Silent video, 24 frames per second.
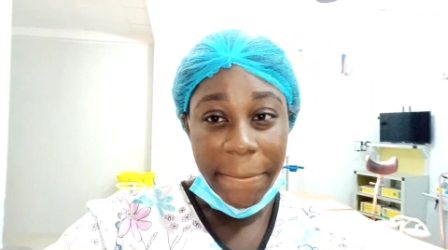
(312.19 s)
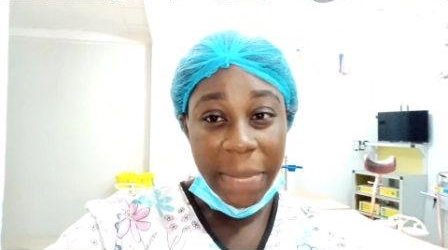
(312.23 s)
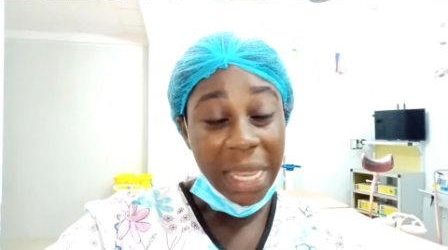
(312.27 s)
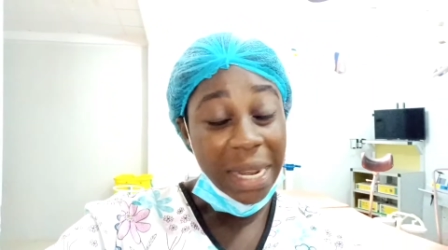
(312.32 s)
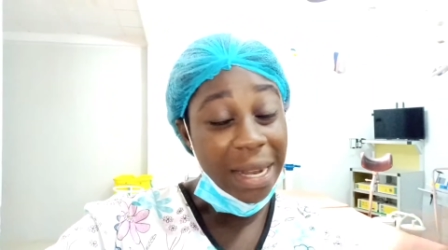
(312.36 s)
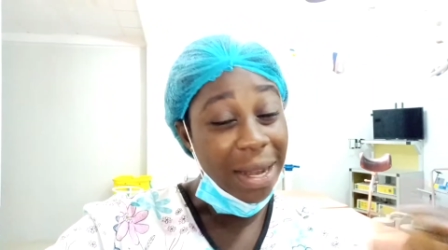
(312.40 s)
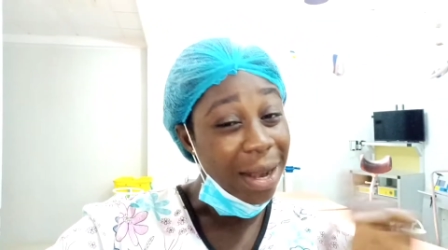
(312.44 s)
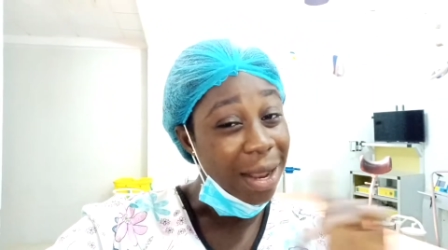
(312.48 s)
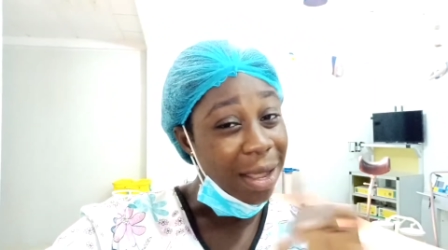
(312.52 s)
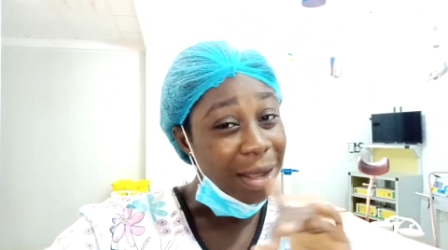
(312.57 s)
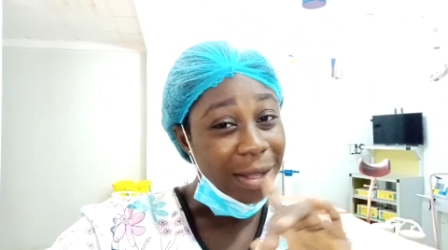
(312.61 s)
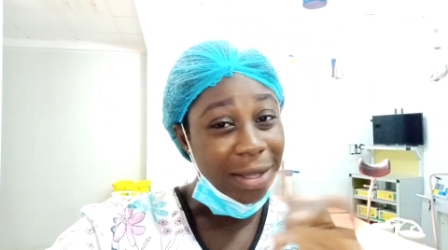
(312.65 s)

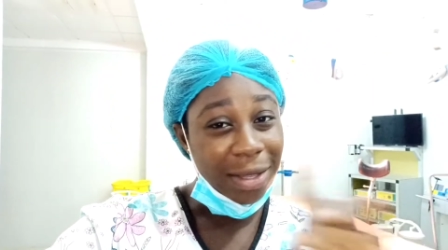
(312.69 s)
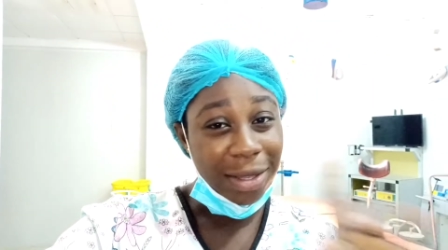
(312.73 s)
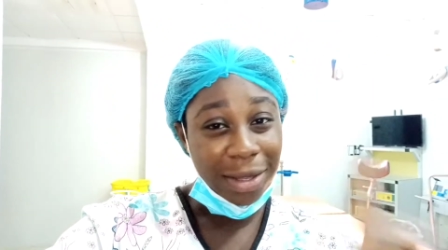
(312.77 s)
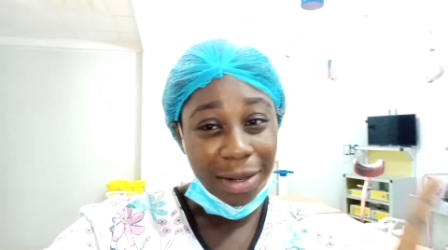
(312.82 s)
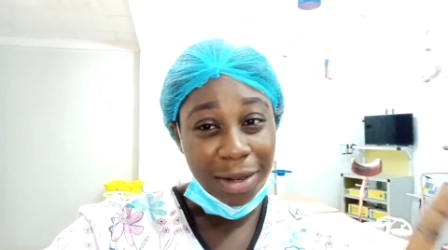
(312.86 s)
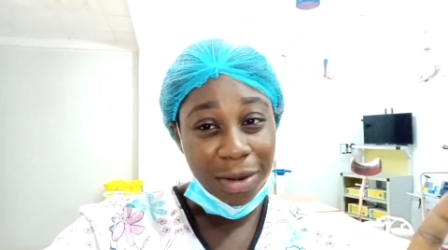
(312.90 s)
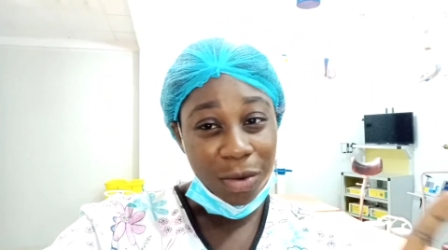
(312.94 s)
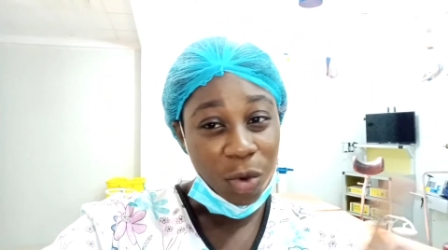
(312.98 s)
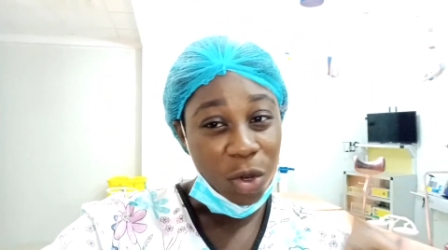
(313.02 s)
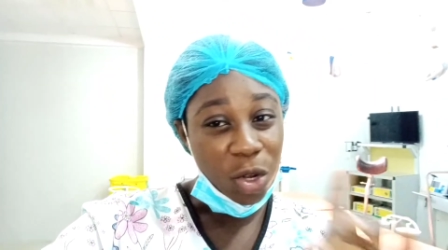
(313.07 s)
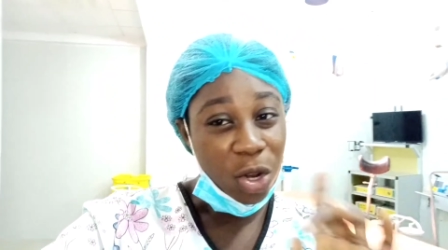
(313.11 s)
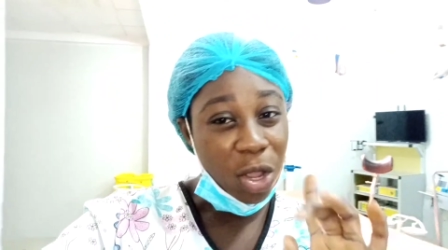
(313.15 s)
In
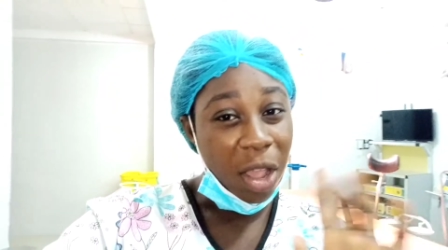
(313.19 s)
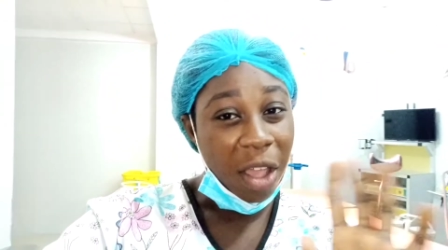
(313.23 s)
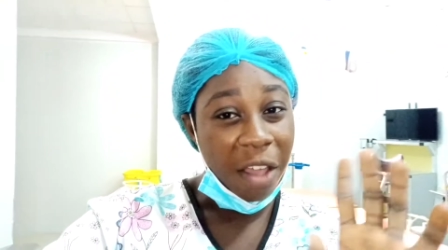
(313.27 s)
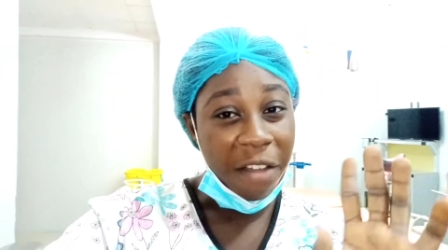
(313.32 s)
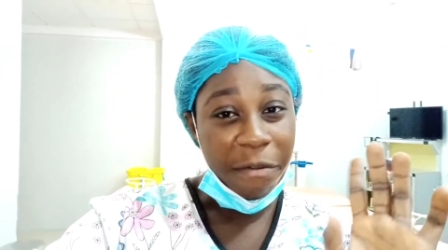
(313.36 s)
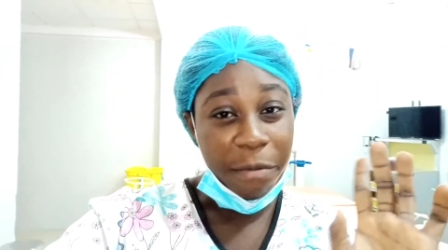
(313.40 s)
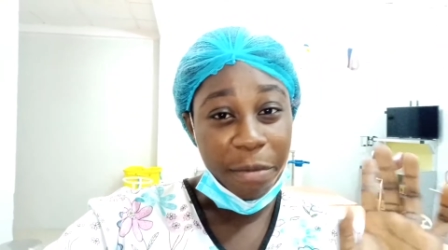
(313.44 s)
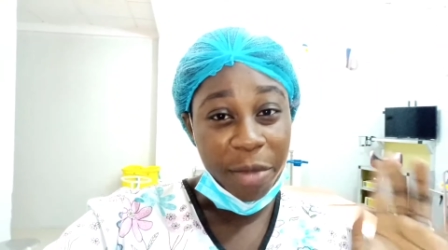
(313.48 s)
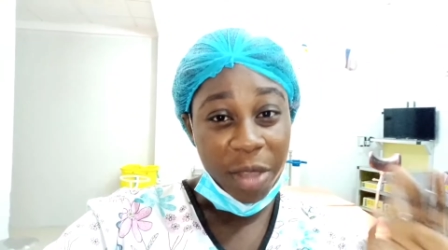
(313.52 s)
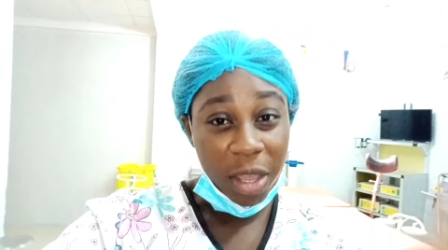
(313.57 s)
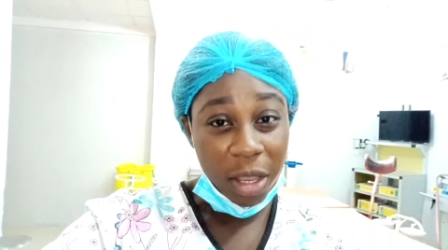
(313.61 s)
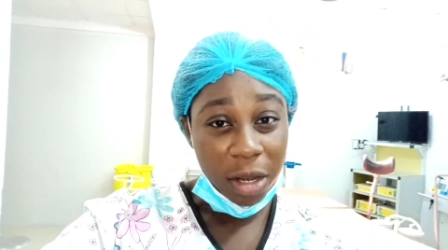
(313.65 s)
nursing, we don't
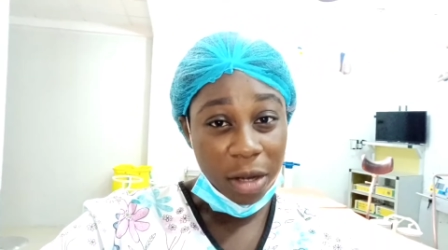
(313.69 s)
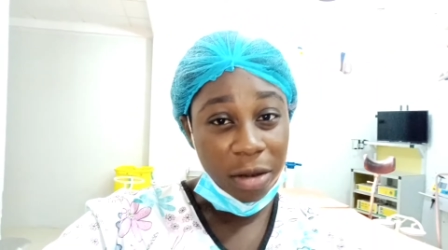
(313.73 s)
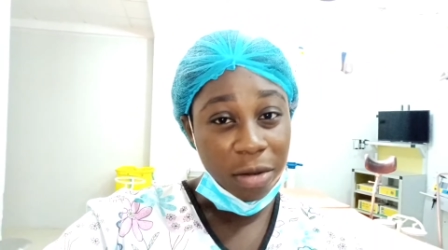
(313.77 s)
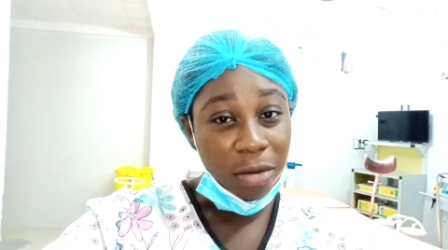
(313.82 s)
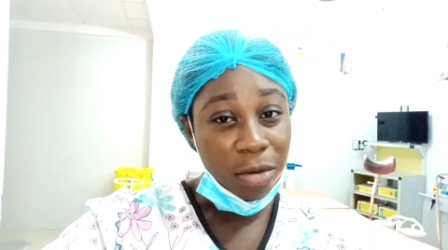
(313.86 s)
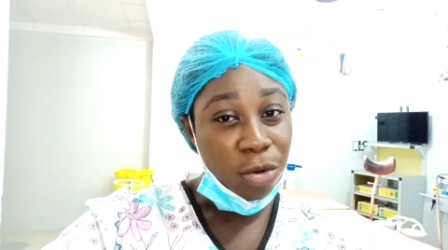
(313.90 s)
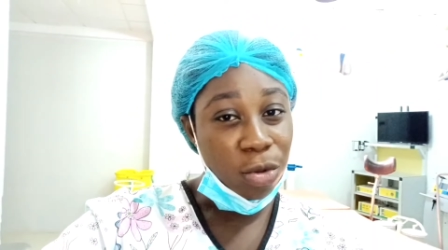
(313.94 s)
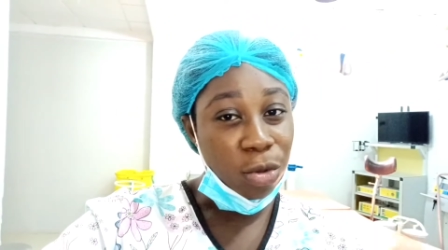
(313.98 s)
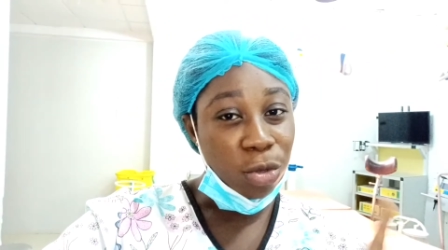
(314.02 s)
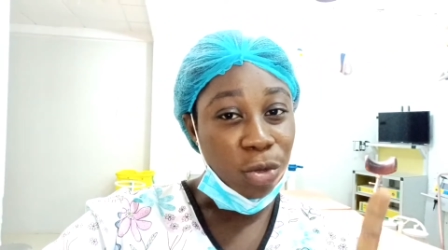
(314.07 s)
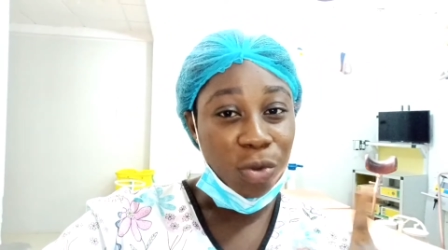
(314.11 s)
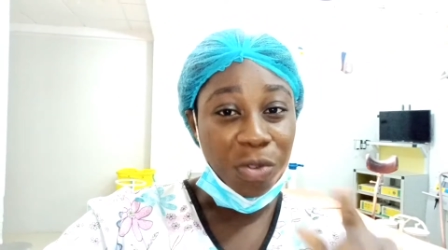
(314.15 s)
have beard.
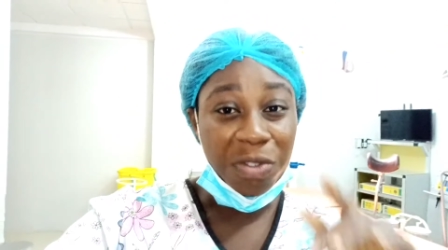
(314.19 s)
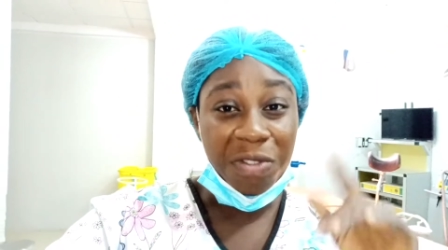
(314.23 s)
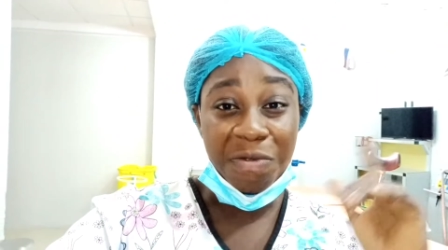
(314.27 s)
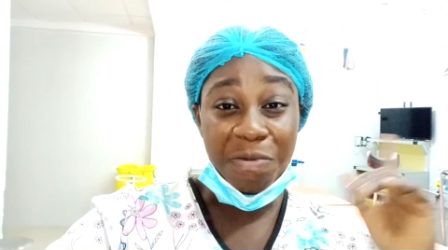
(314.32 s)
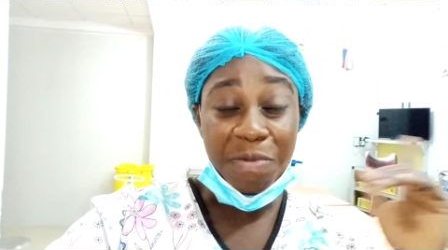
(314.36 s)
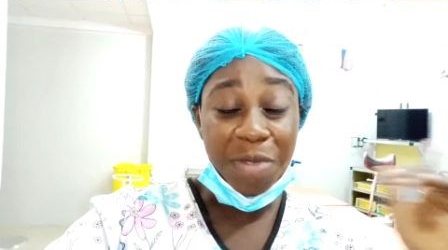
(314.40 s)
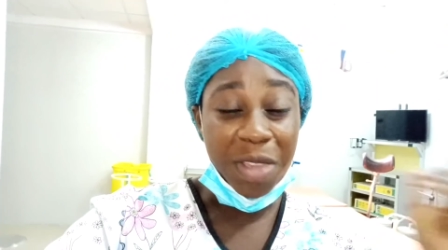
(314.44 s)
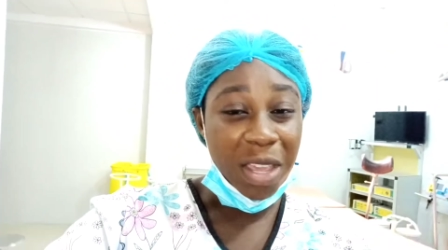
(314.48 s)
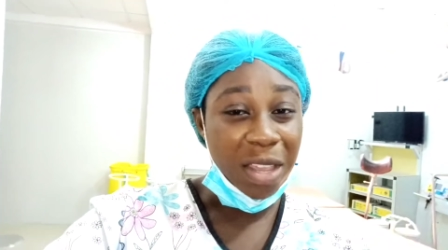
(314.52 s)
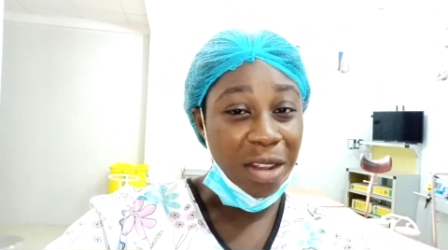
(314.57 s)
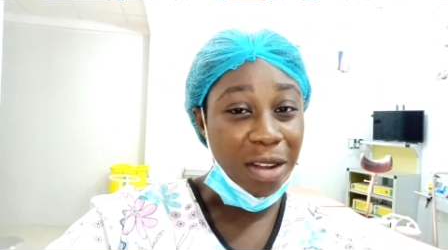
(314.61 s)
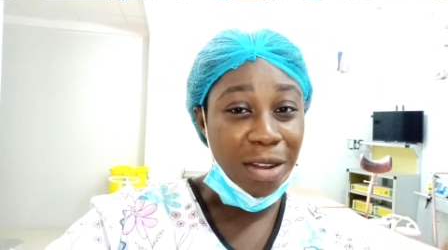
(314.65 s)
Those with
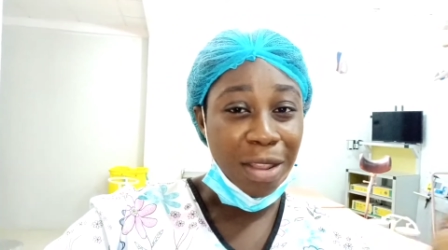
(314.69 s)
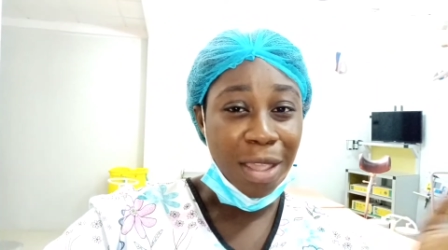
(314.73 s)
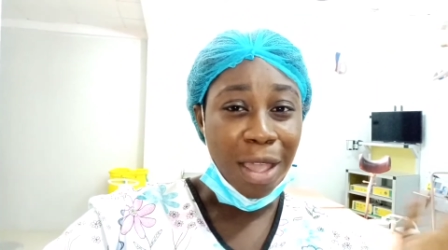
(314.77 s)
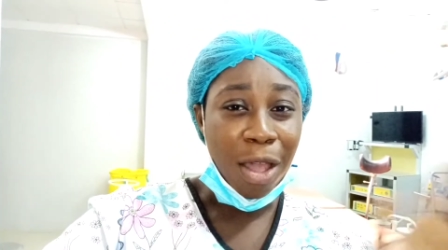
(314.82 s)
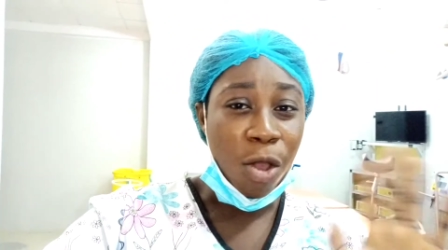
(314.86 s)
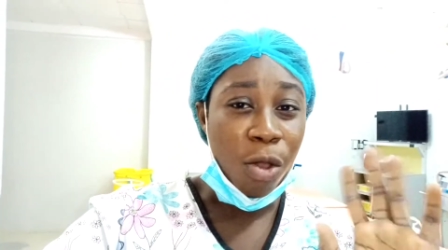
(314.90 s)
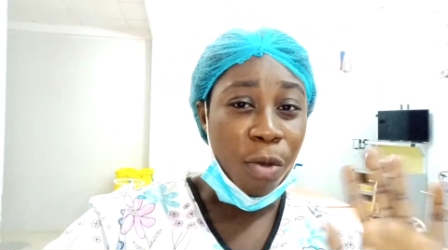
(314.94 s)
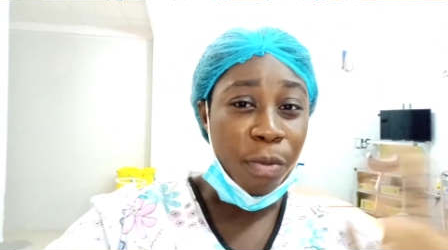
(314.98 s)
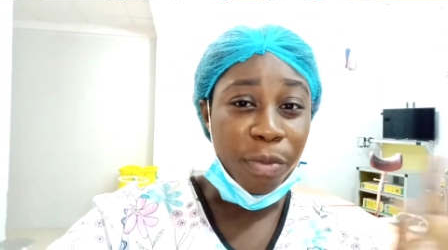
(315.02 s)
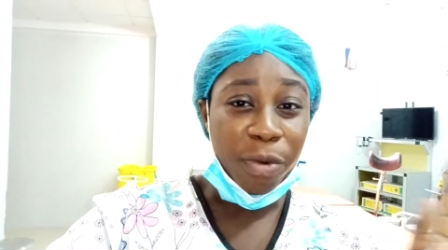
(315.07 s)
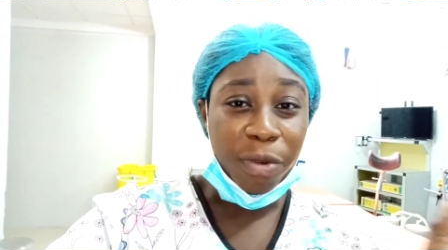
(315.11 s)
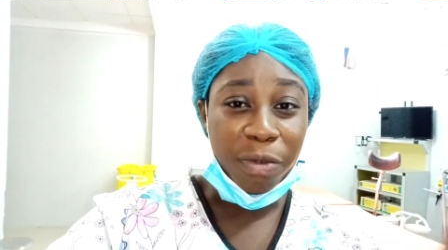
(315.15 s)
beard, they
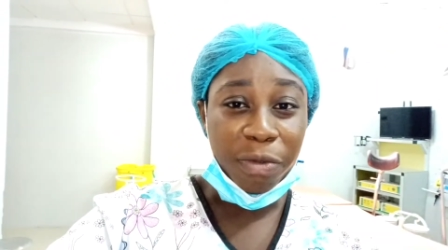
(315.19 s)
are